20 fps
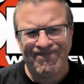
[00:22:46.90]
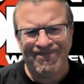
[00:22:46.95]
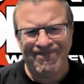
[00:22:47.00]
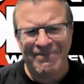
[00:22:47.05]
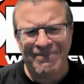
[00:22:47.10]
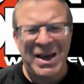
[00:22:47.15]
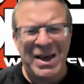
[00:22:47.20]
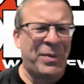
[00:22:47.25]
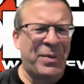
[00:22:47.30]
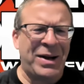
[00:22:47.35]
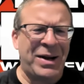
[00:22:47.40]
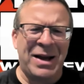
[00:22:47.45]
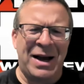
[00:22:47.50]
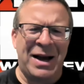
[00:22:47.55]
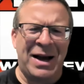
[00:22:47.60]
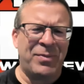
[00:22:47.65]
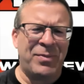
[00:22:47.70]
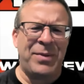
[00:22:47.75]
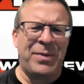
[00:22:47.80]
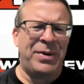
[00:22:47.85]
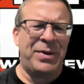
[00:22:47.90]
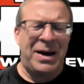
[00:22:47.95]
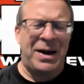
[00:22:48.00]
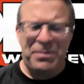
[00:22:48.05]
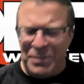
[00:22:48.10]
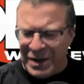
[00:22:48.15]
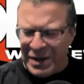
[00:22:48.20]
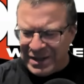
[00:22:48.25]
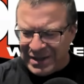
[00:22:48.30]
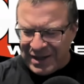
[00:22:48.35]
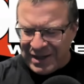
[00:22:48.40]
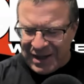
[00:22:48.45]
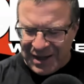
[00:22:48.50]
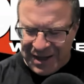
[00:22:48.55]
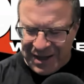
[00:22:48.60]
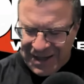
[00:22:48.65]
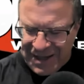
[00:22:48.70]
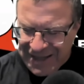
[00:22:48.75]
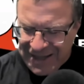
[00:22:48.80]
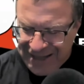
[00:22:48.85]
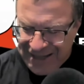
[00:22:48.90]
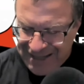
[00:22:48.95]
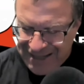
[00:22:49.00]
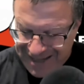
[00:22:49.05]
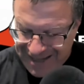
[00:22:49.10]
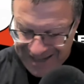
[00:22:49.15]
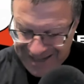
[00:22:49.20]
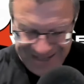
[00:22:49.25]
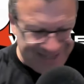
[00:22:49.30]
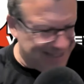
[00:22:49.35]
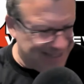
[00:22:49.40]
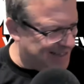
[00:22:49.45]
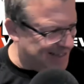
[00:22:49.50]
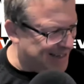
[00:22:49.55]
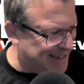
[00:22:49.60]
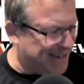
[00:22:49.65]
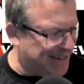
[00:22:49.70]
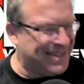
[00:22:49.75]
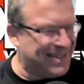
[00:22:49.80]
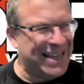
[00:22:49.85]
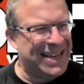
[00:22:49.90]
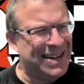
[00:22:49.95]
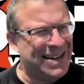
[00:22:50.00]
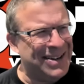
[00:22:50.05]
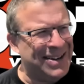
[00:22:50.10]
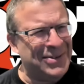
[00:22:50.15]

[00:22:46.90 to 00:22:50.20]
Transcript: Maybe not. Maybe not. But I was thinking,